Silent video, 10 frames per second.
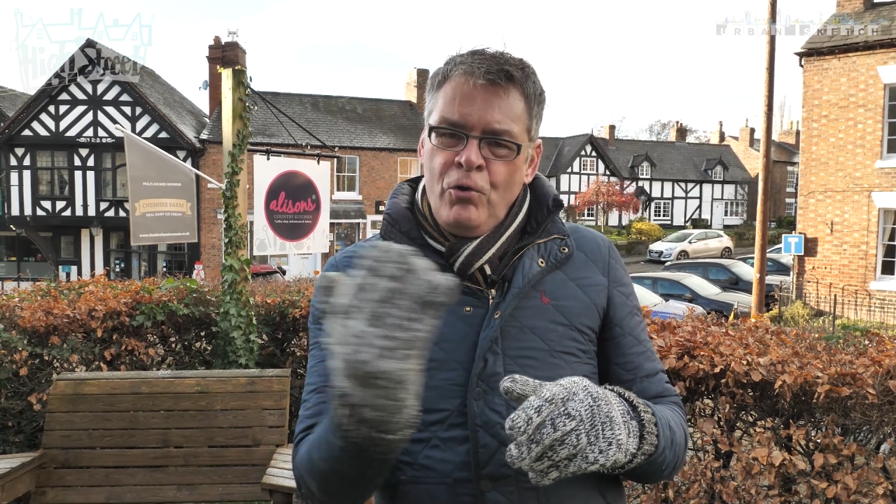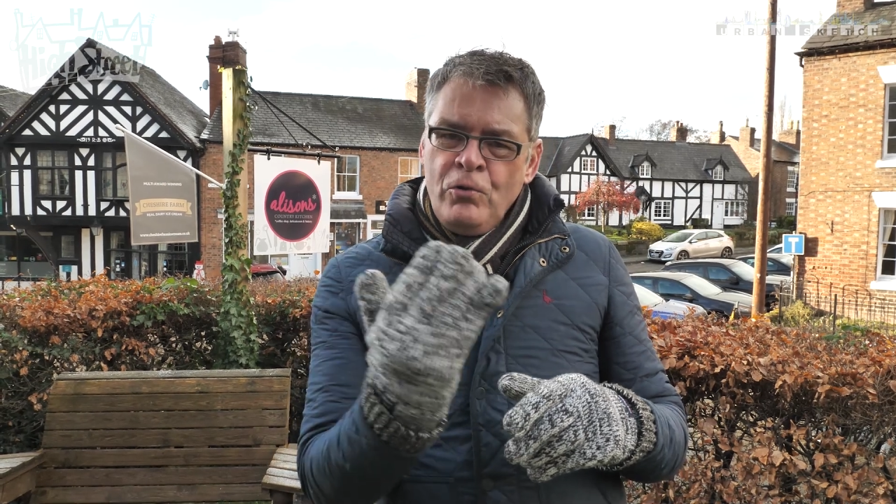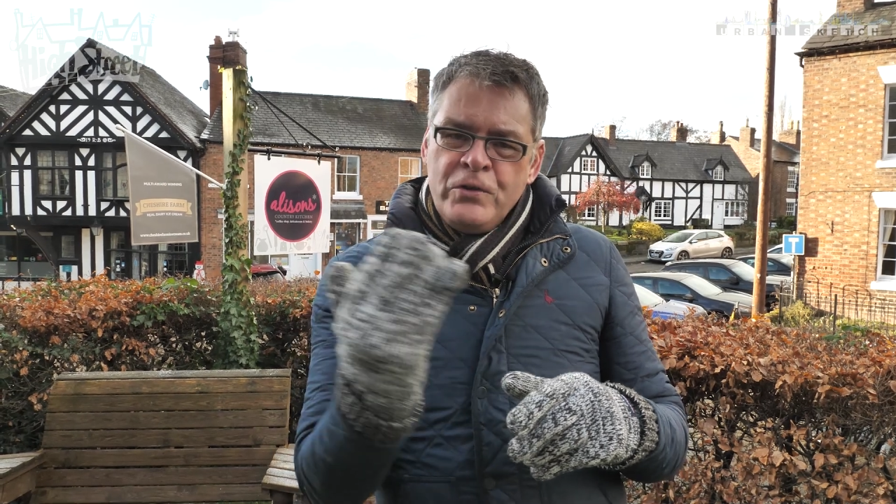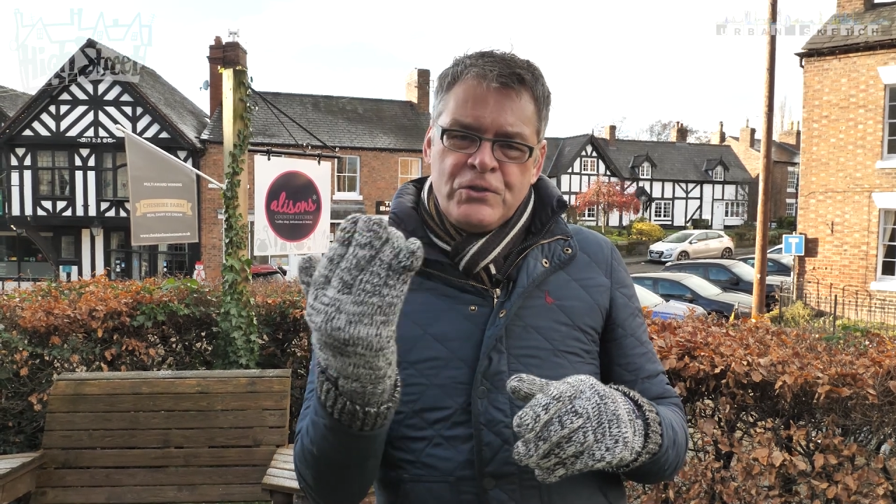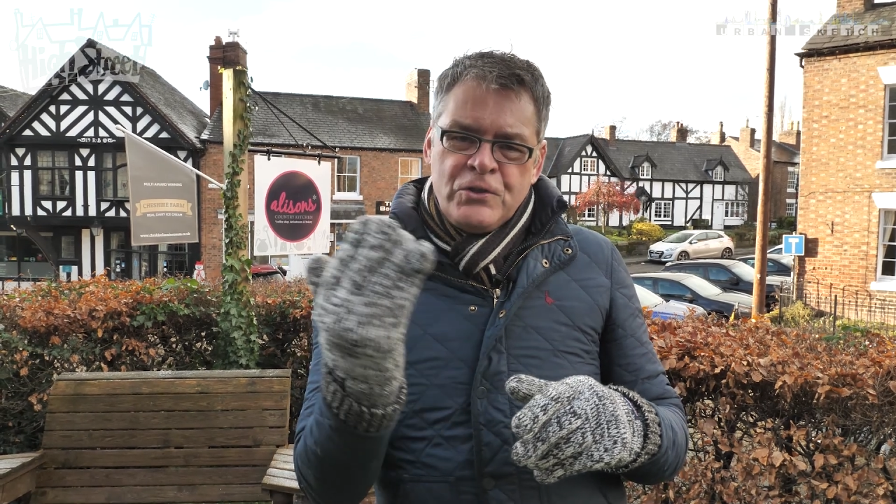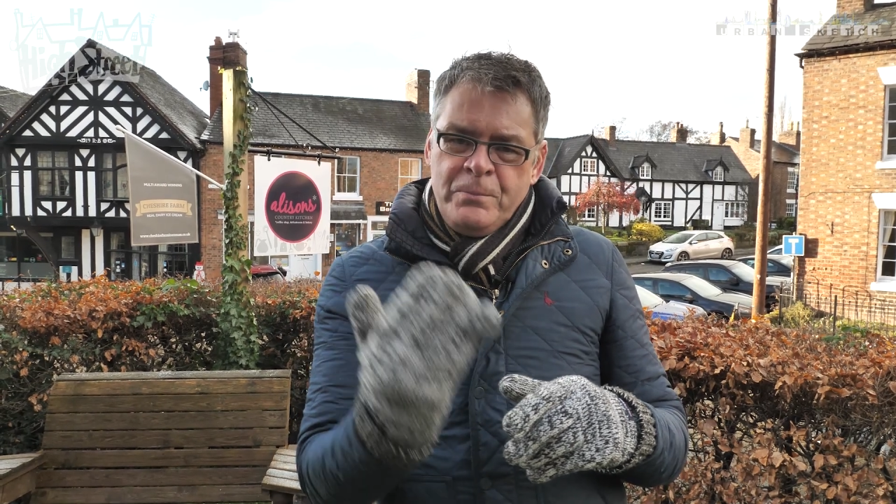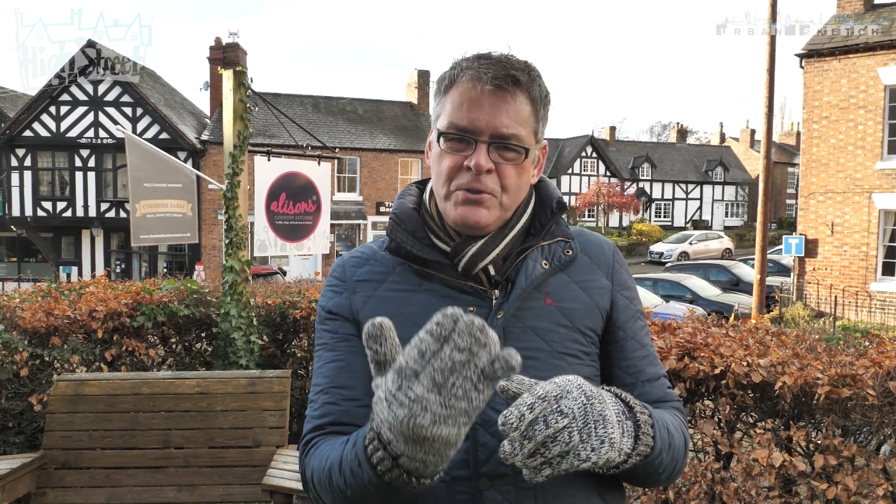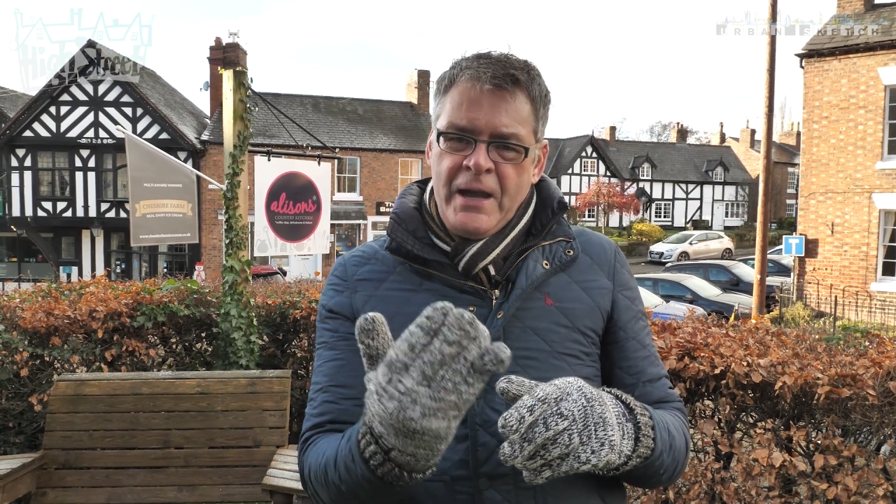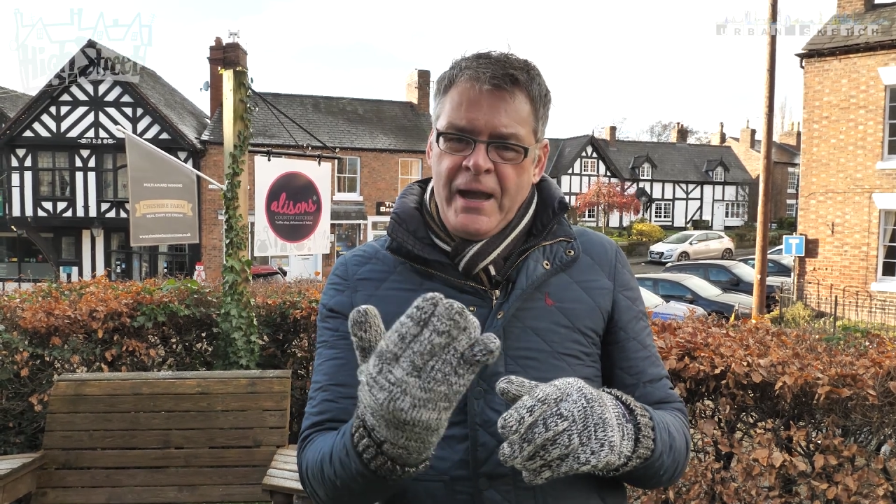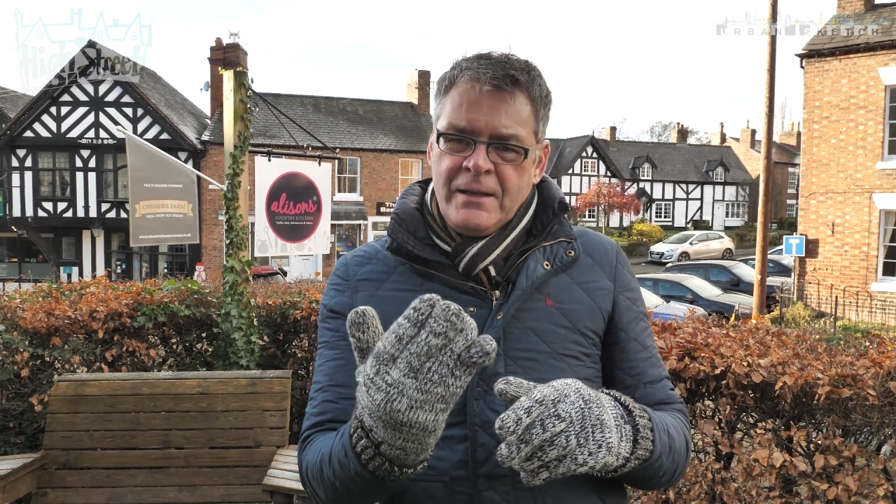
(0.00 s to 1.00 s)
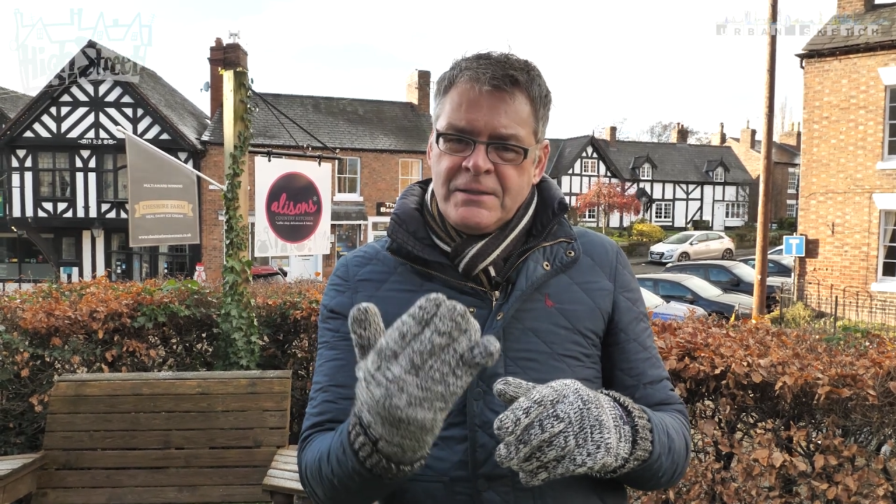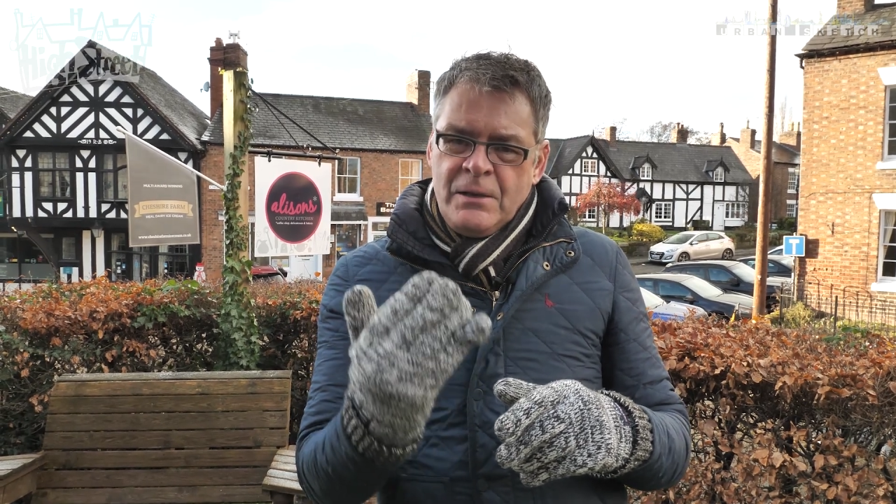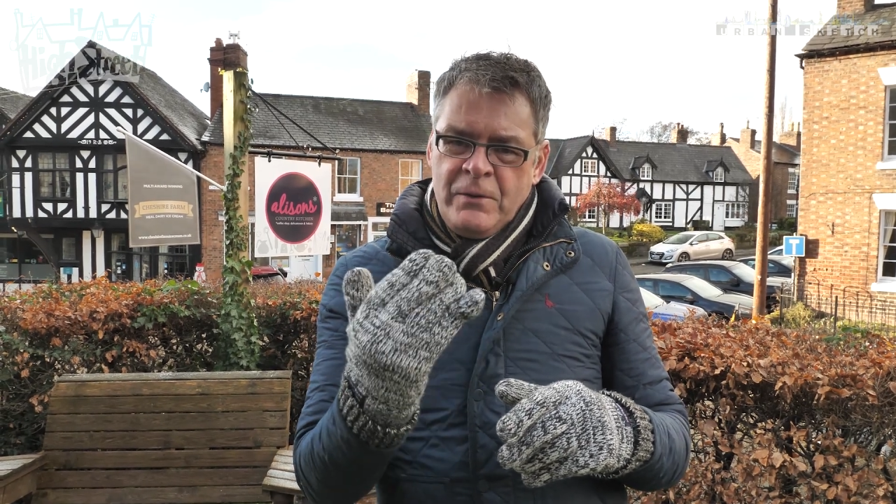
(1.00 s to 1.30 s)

all the subjects that